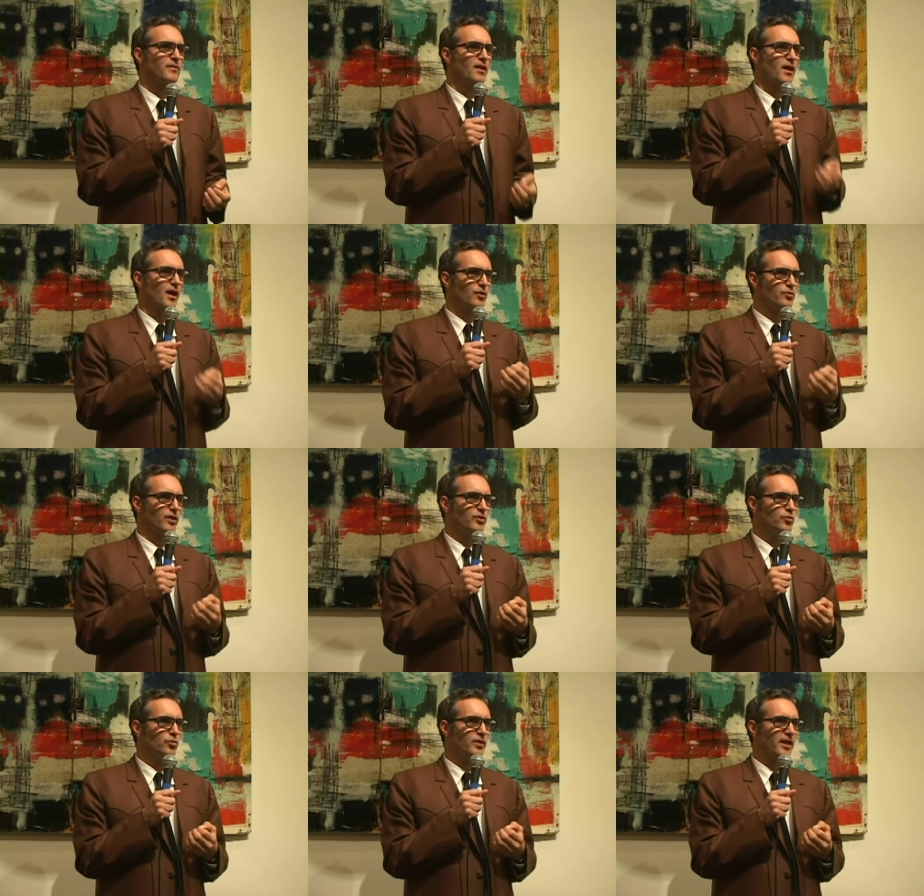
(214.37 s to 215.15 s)
How do I
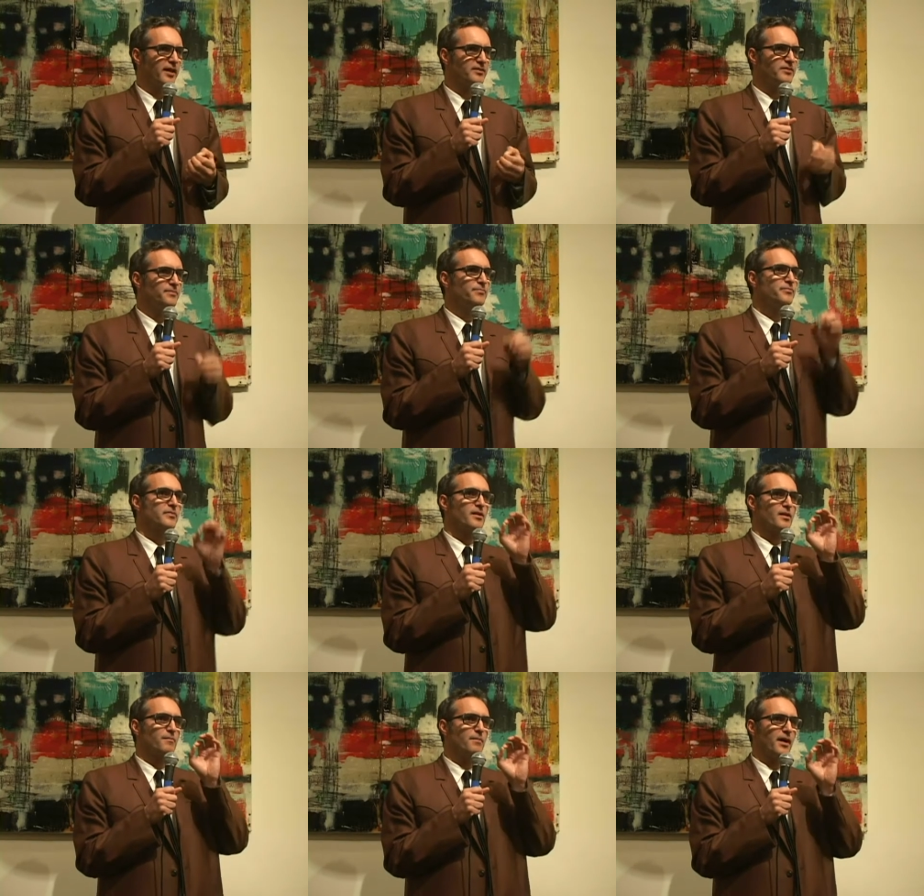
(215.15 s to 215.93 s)
do that?
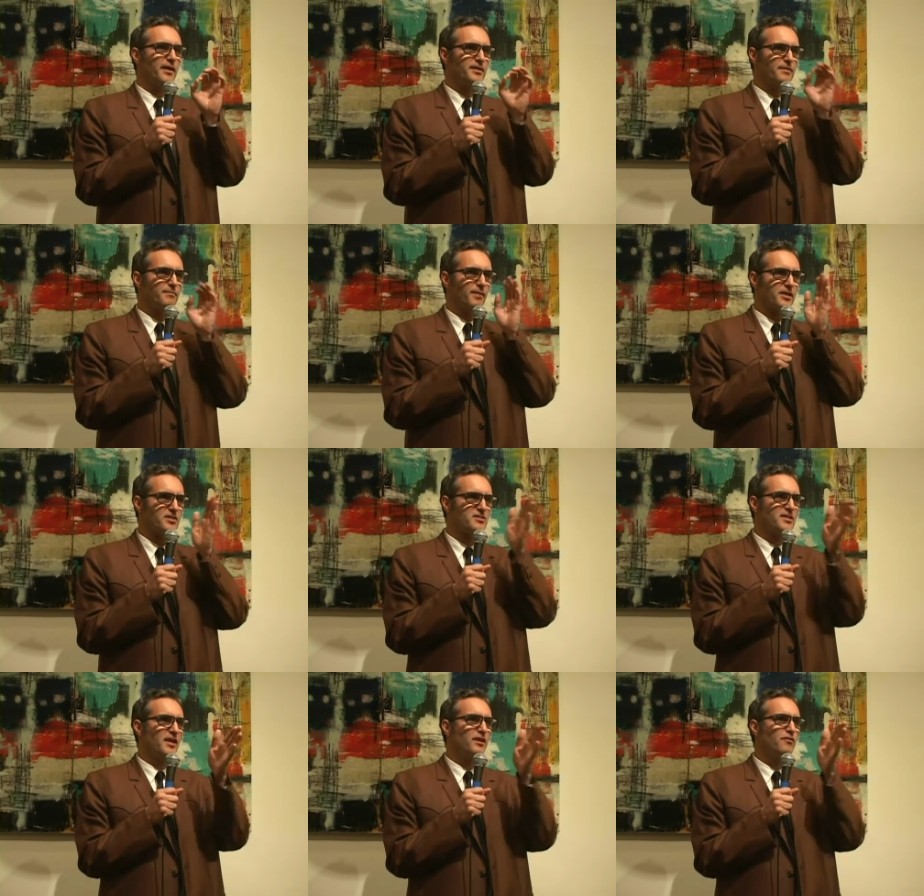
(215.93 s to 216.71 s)
By
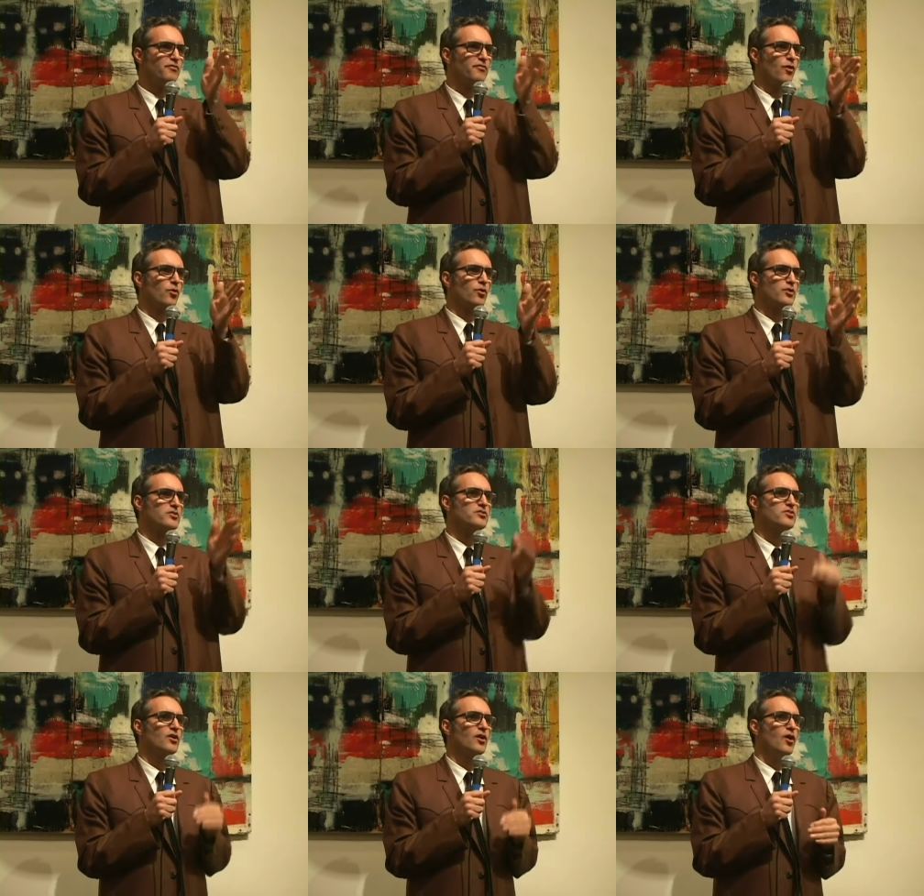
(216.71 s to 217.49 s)
staying focused